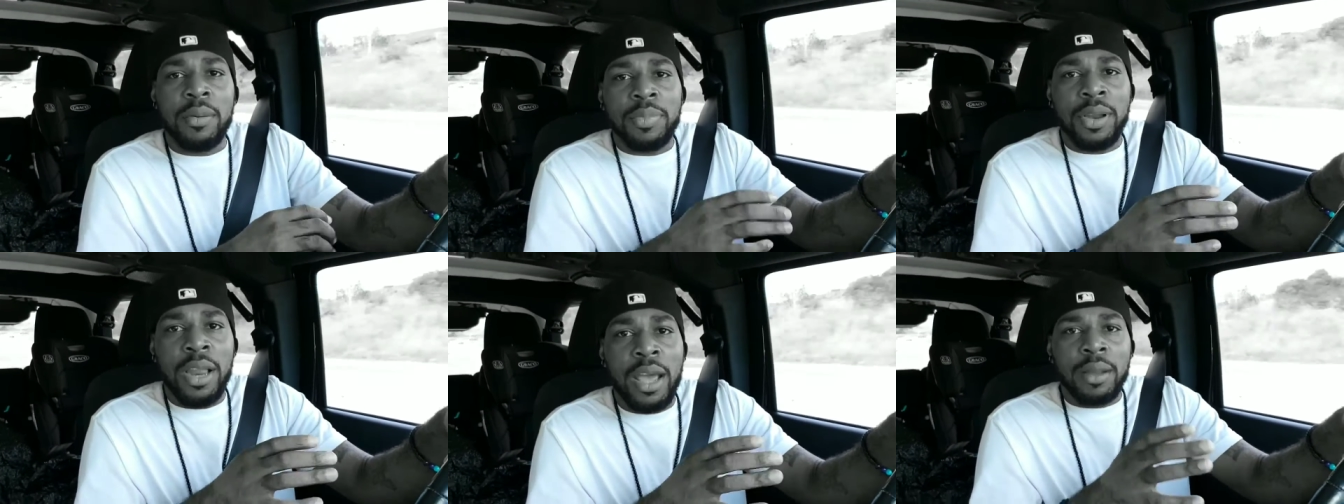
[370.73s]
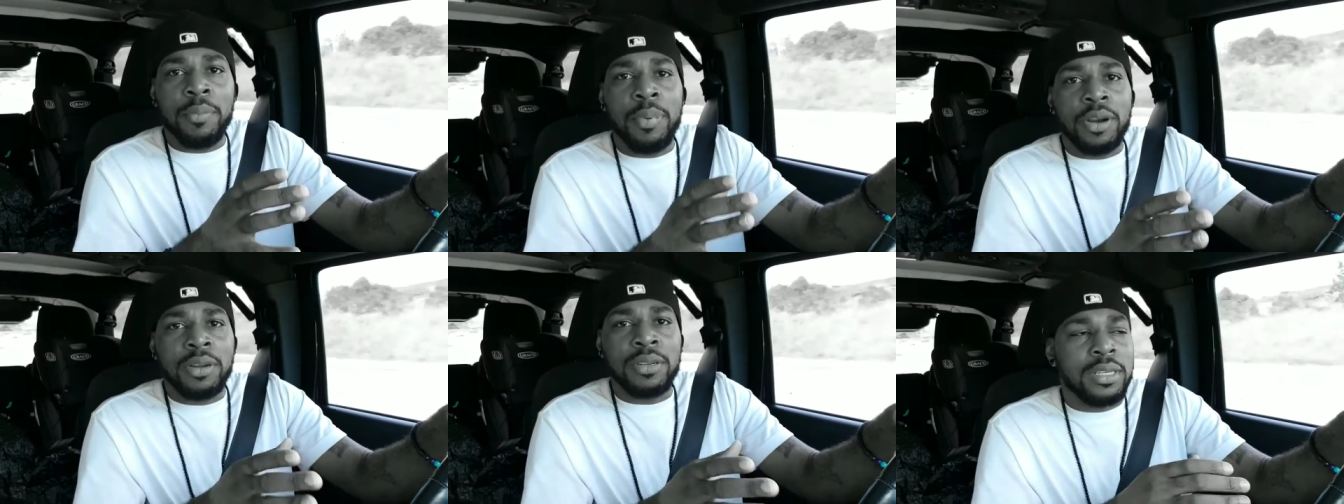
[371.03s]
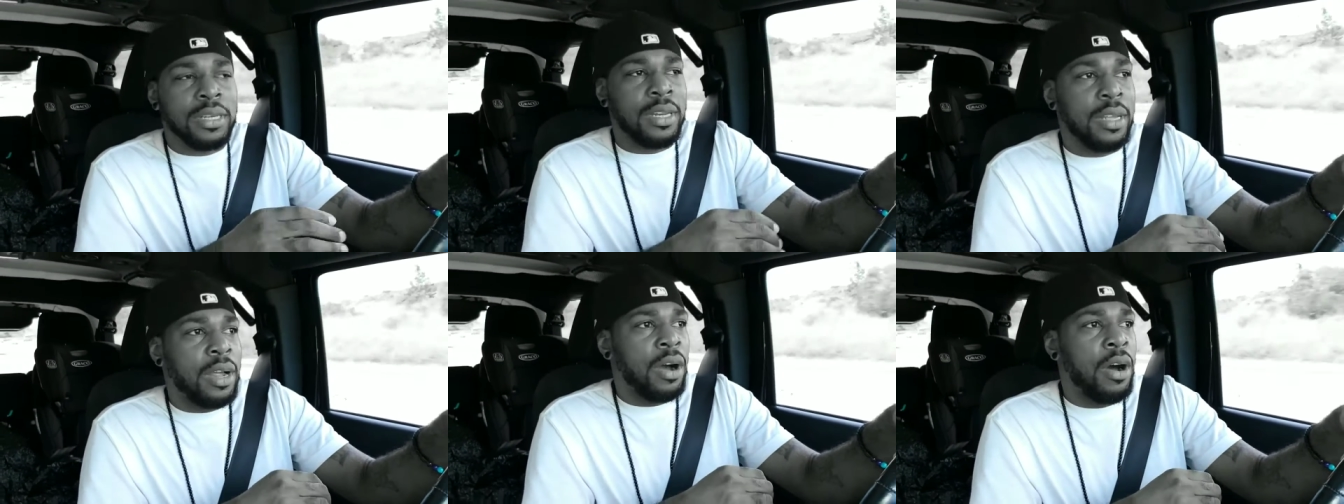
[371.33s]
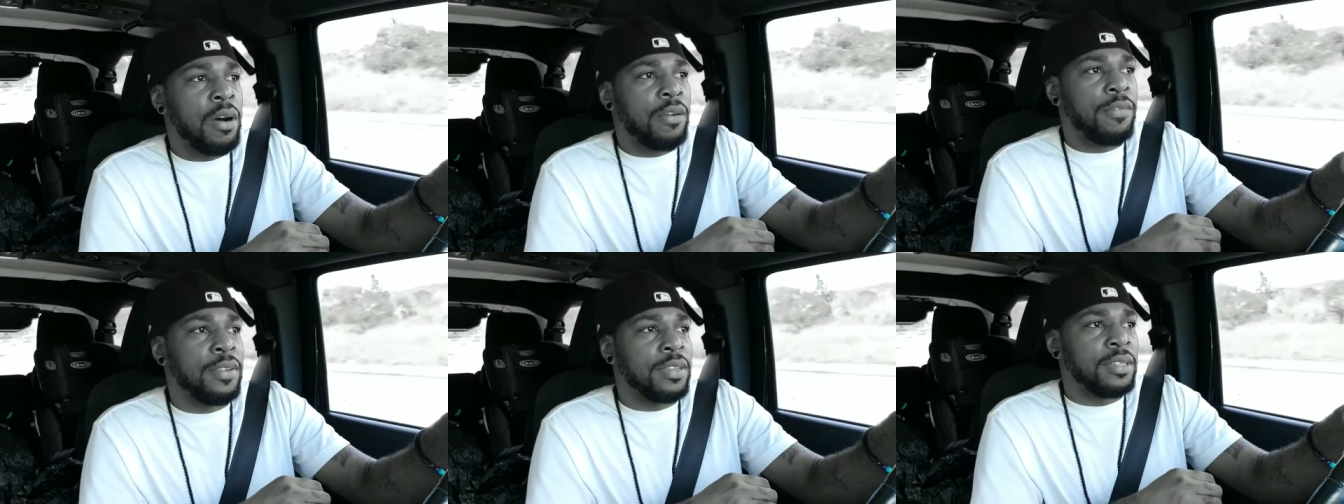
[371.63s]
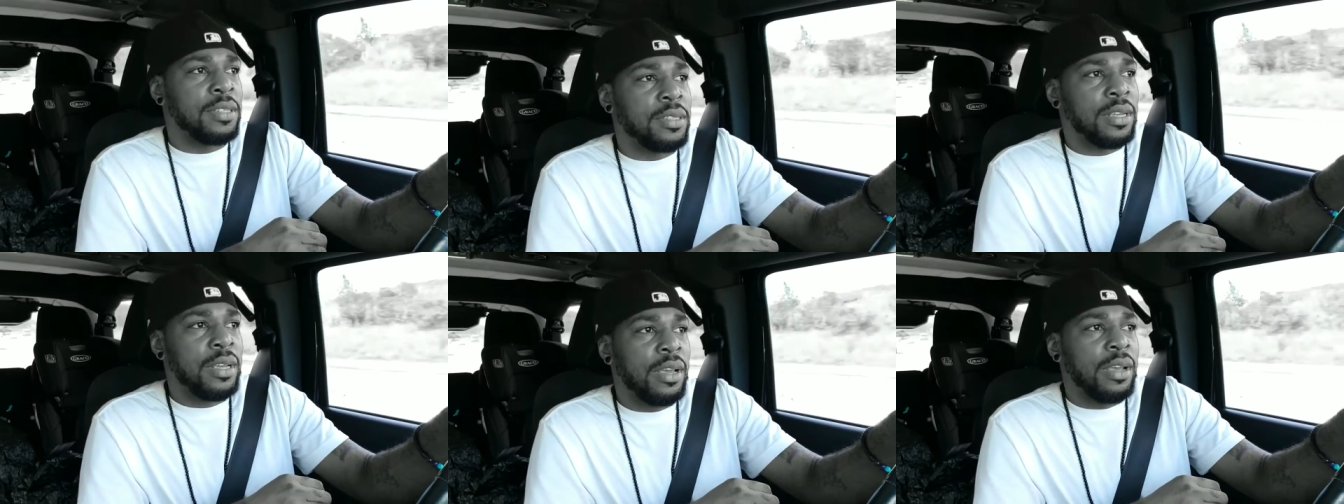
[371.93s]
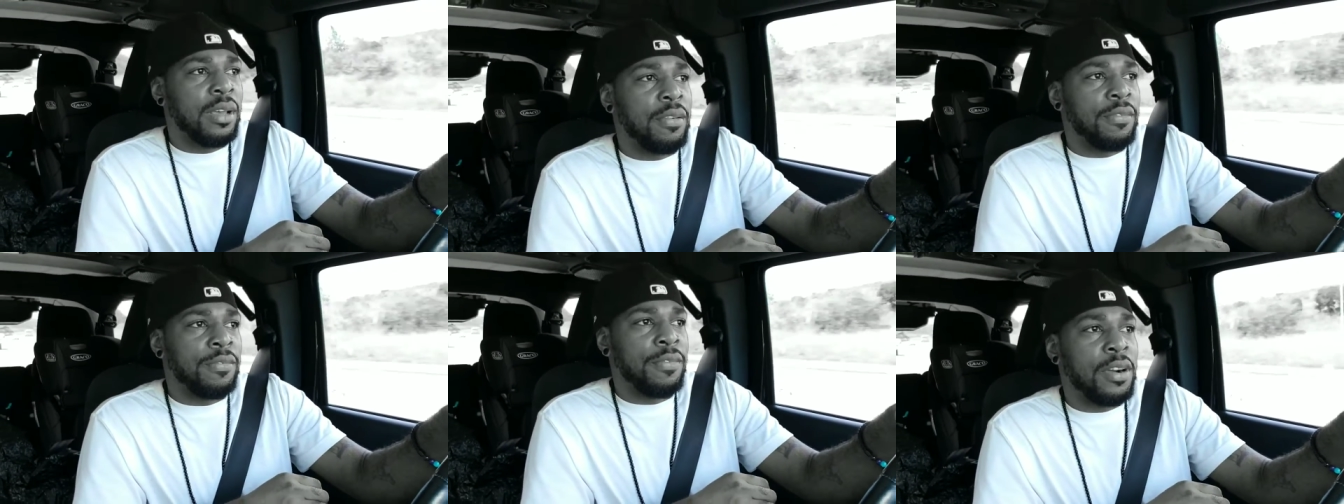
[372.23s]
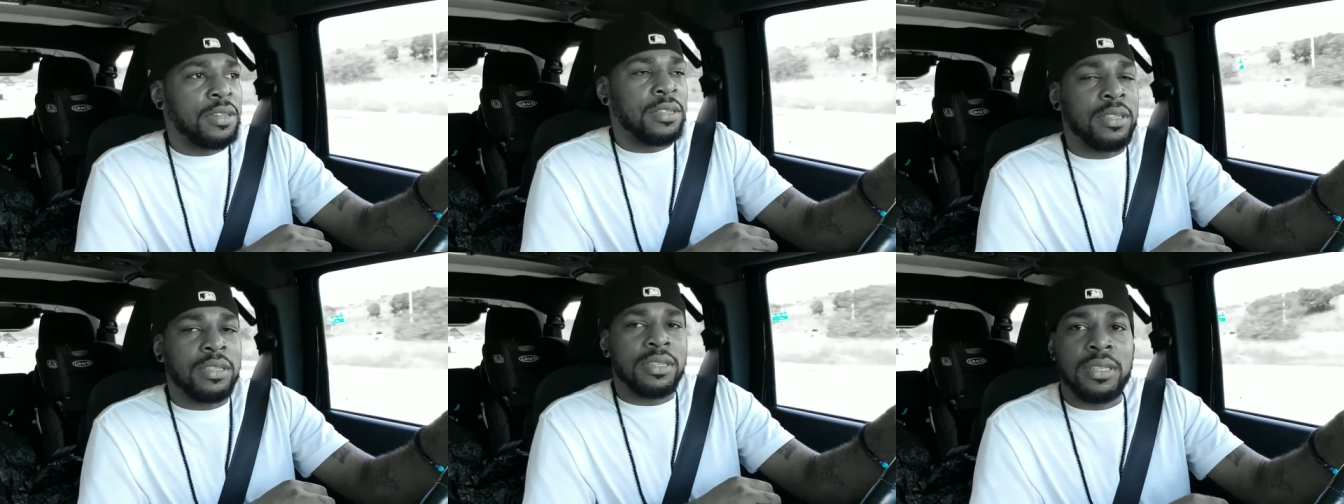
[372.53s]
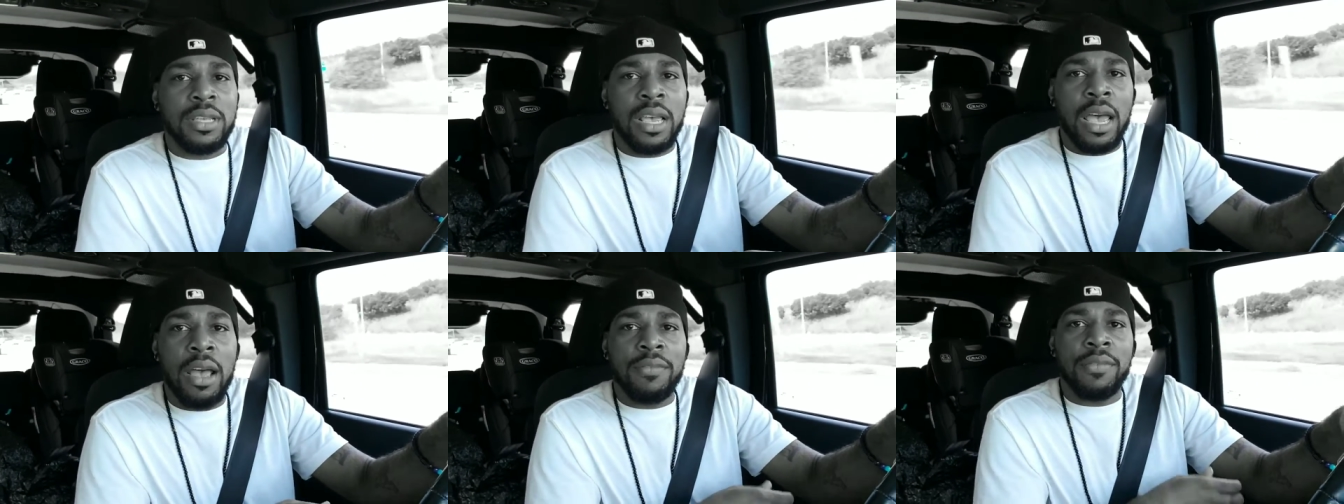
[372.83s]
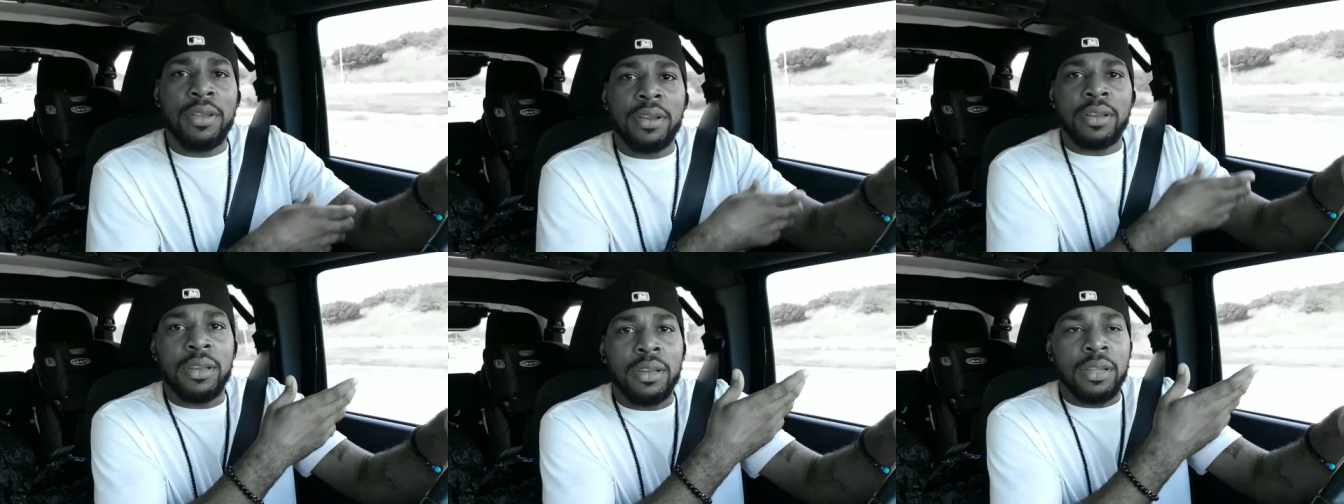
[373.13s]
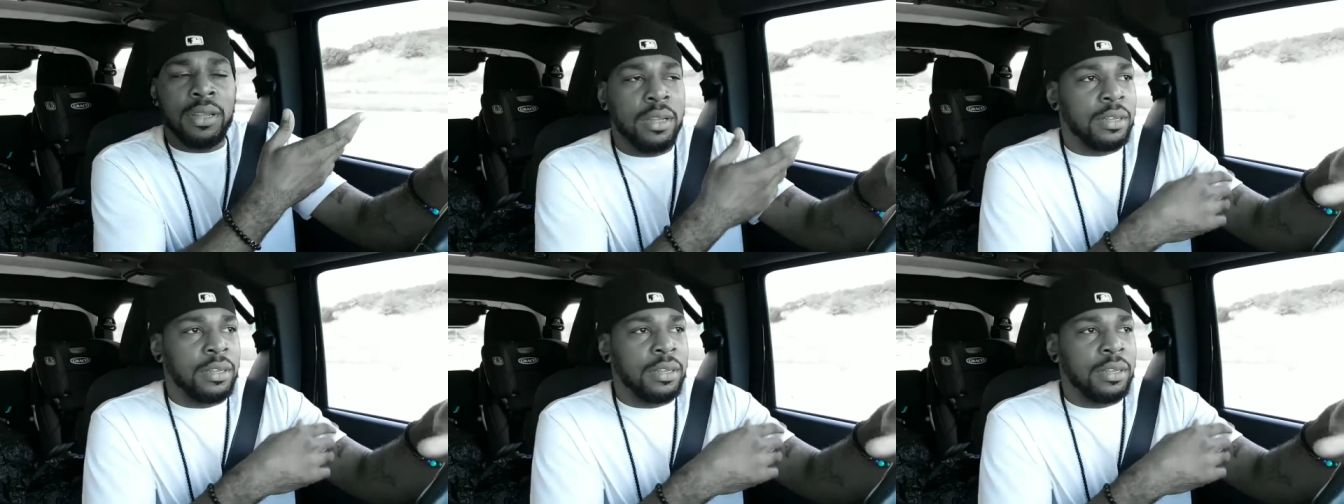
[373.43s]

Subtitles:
a black person in office versus having